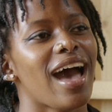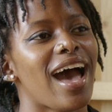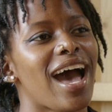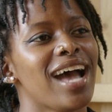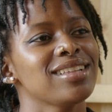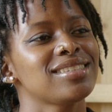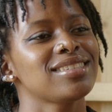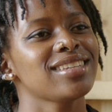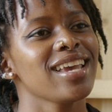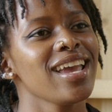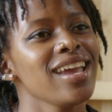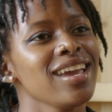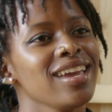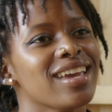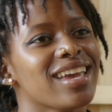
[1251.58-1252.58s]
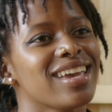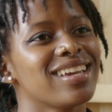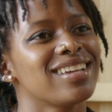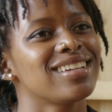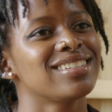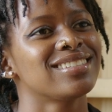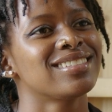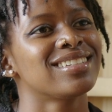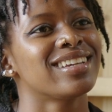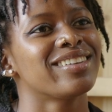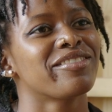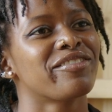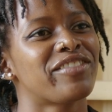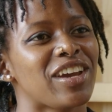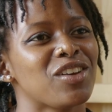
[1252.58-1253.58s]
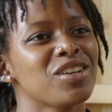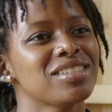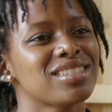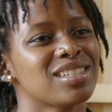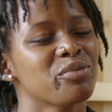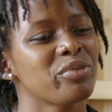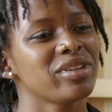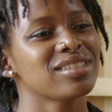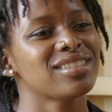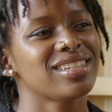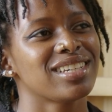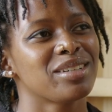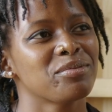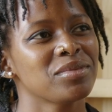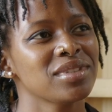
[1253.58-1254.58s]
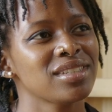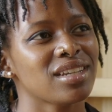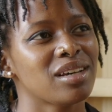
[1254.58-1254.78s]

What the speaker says: I'd say in very simple terms,